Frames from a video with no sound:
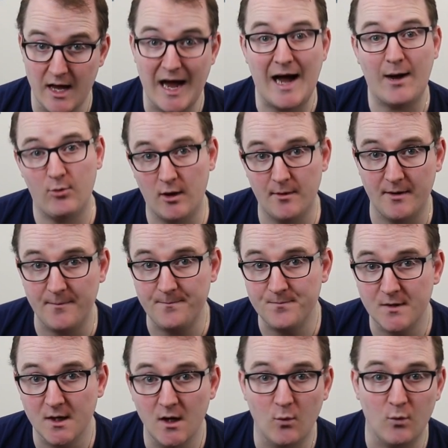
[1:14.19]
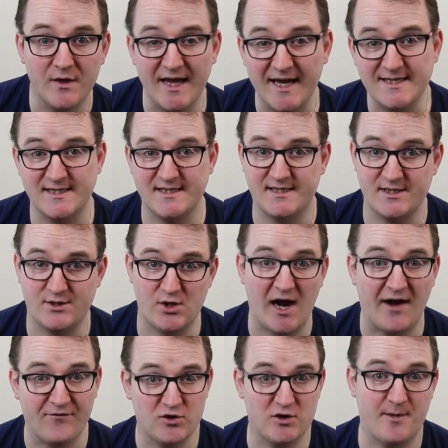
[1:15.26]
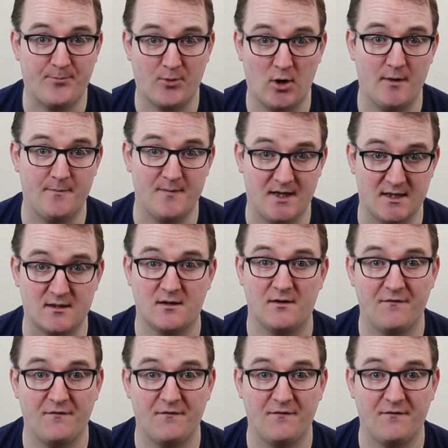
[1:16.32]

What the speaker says: However, with agencies you have got the problem that,